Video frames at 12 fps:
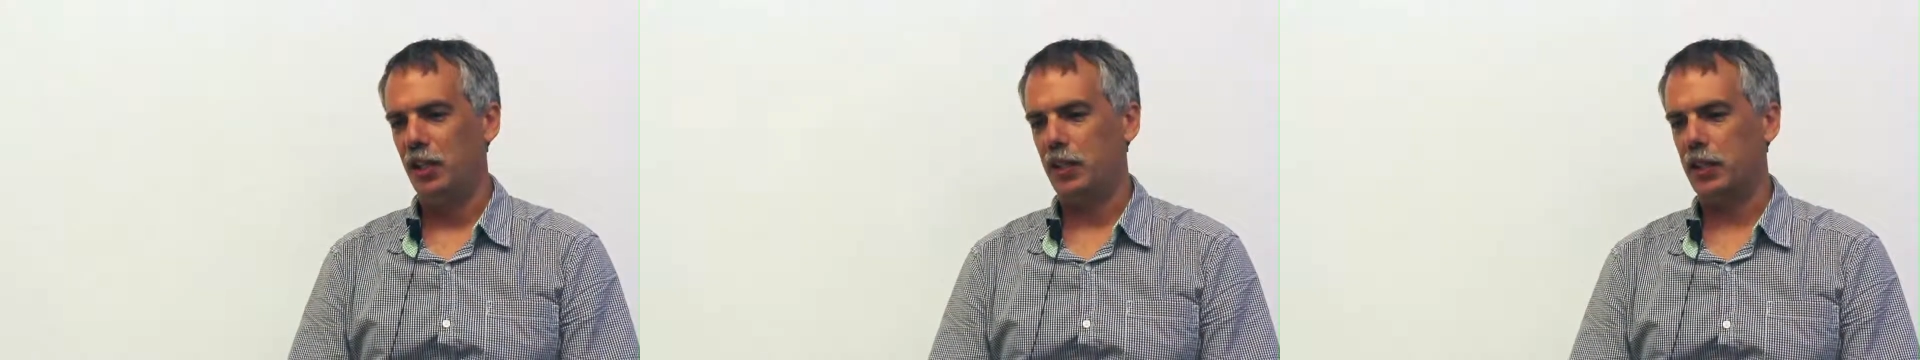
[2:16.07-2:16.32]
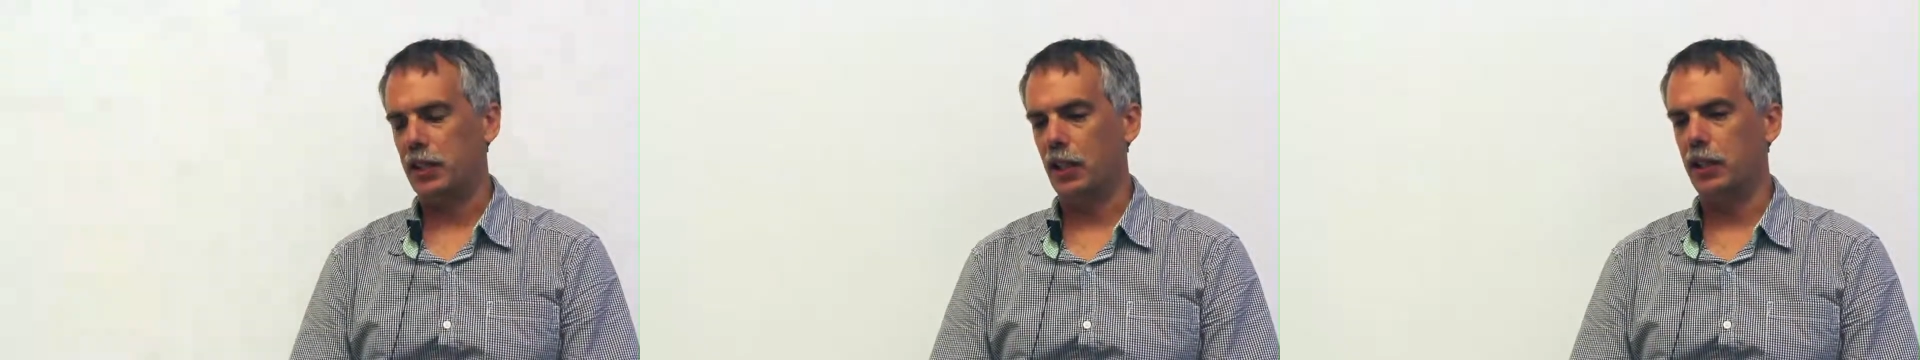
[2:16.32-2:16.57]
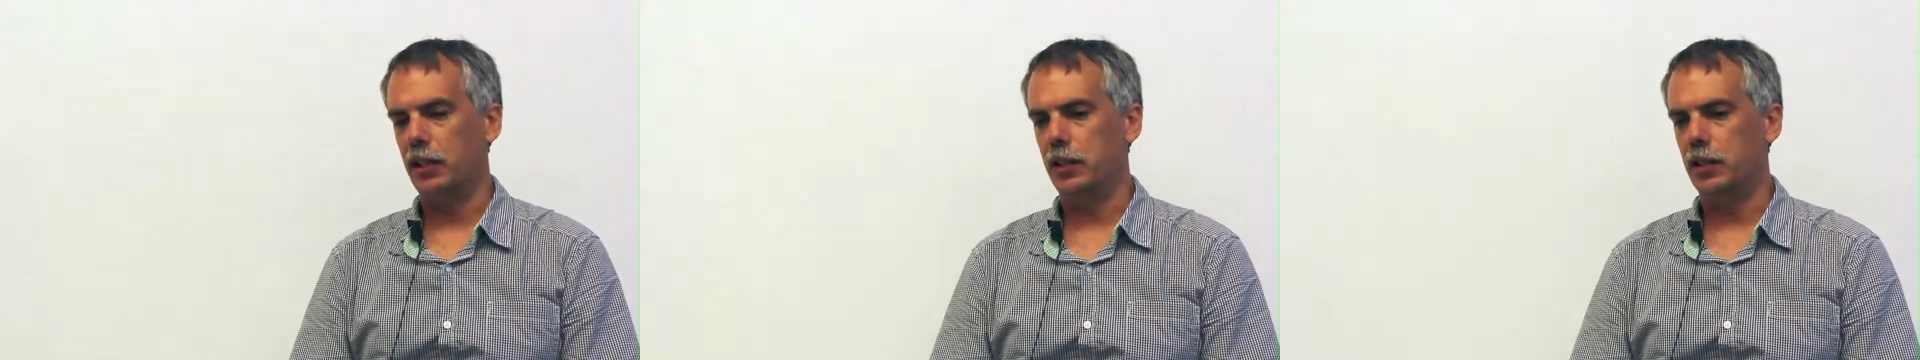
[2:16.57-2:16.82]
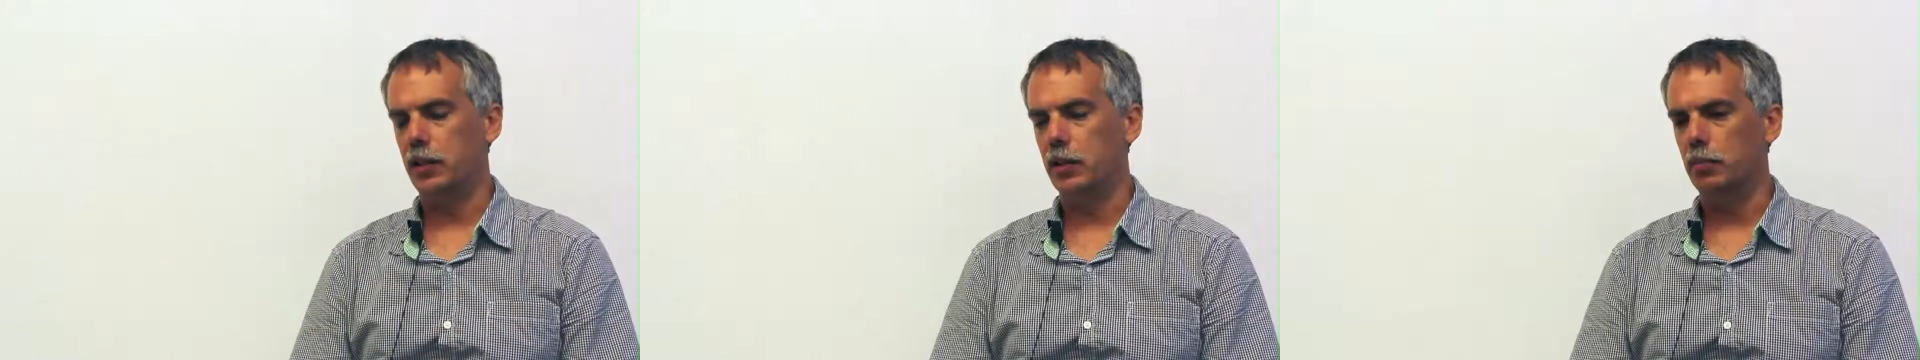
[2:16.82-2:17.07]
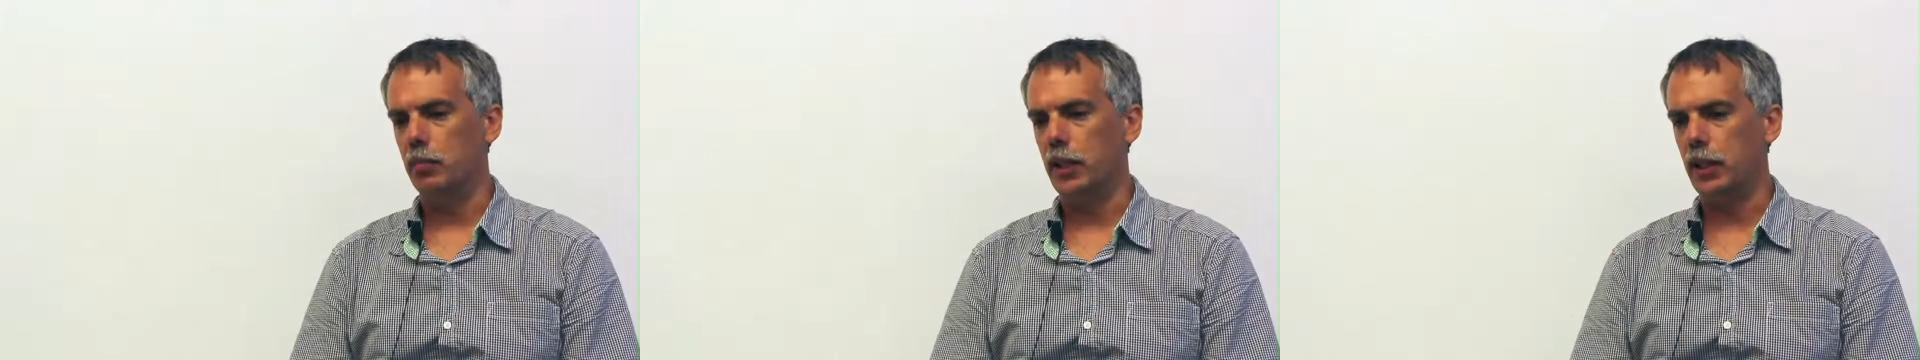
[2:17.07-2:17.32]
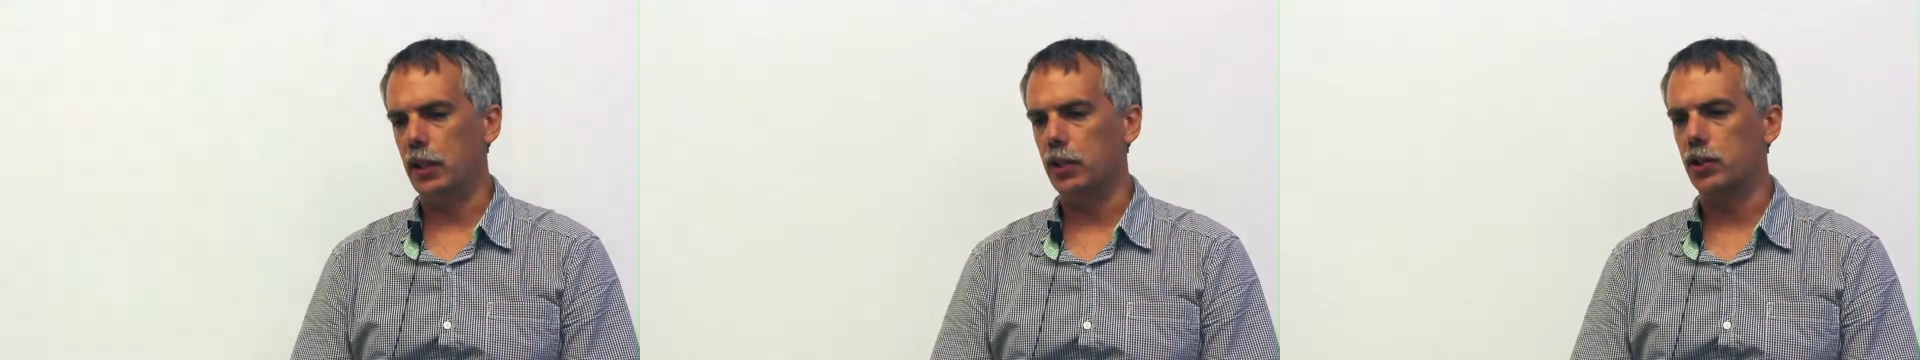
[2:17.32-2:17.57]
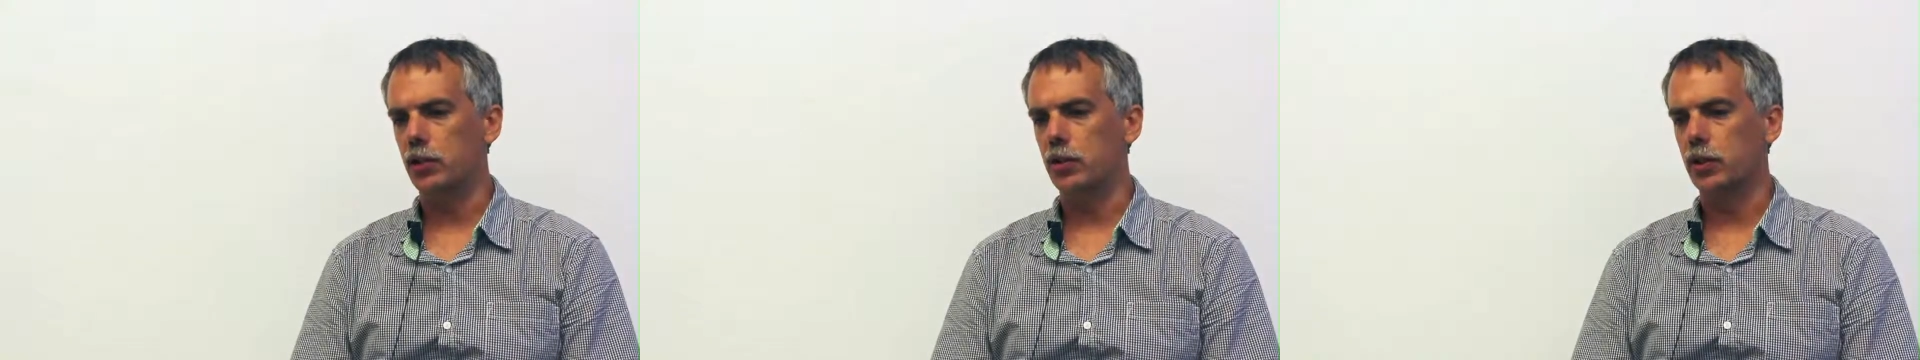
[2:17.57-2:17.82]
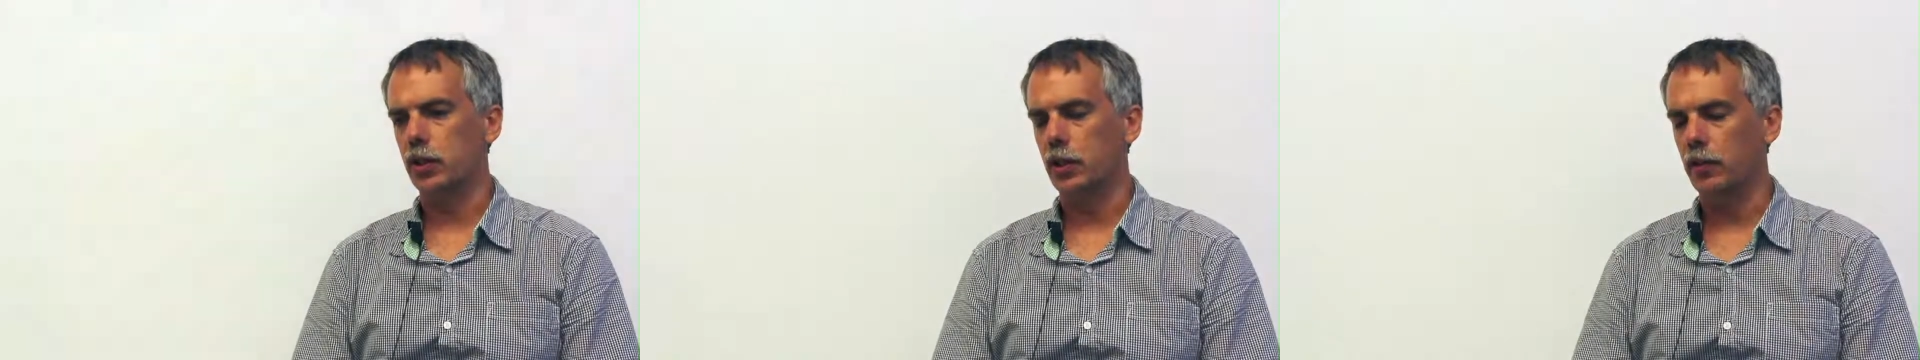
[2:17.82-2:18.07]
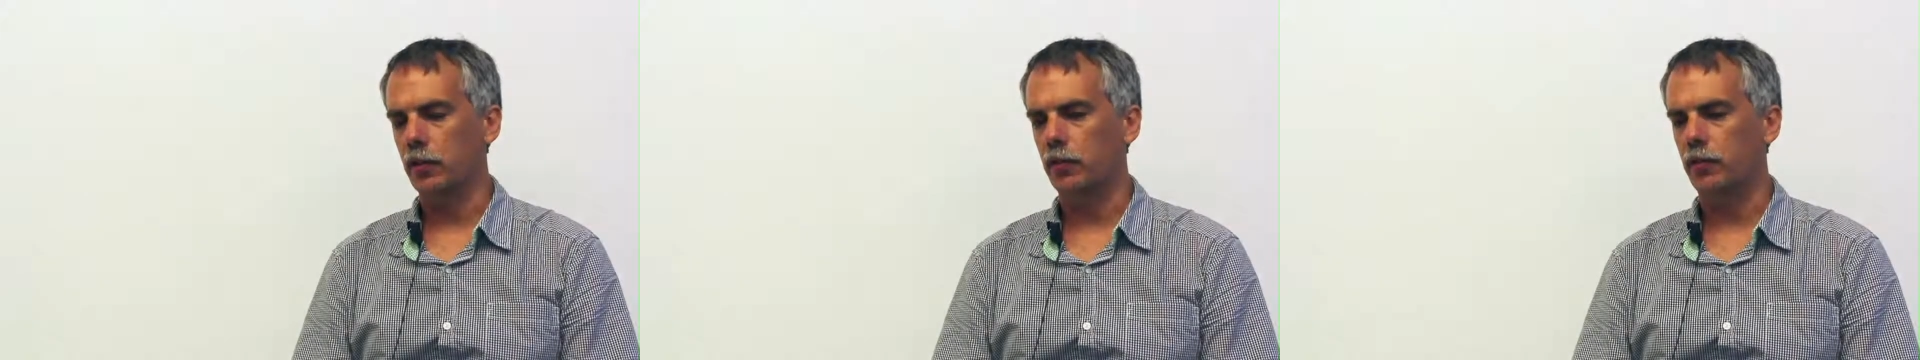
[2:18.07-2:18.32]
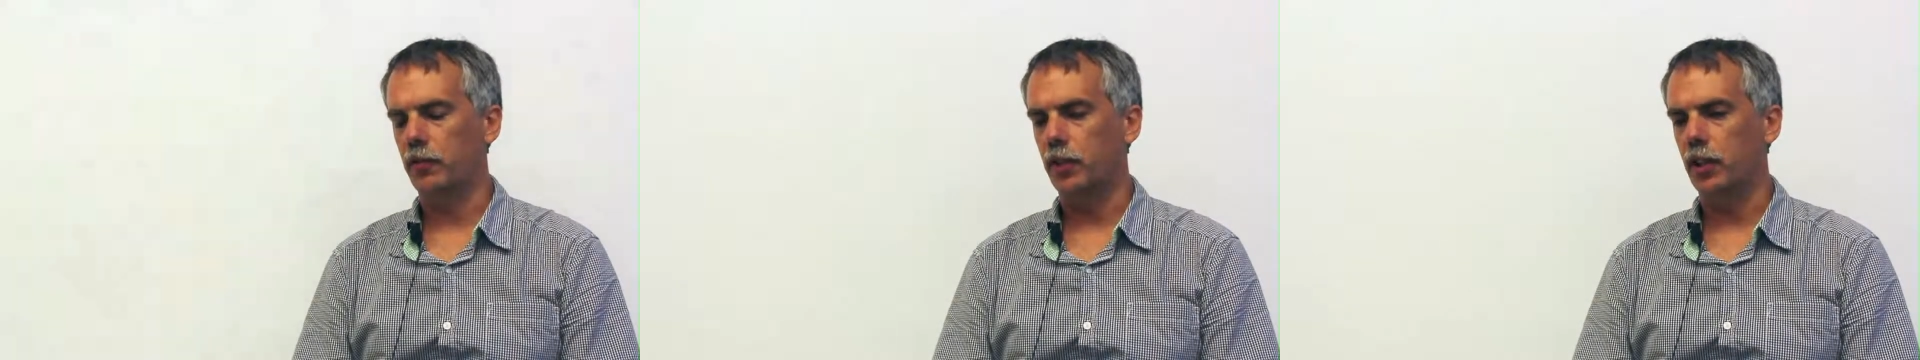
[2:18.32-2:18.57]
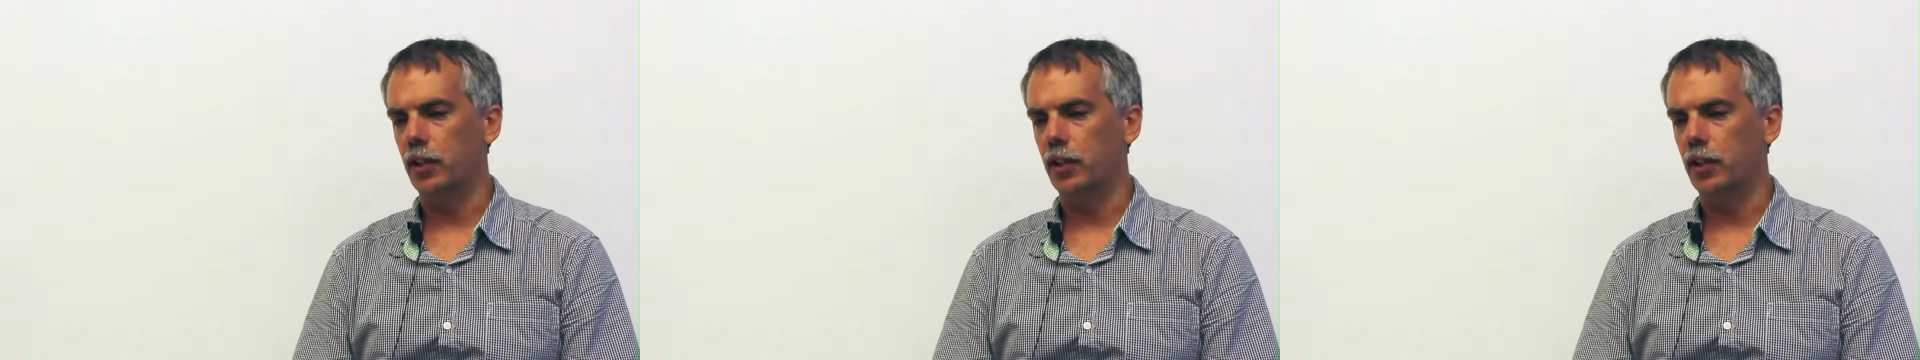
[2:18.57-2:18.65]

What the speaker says: decided to make issues of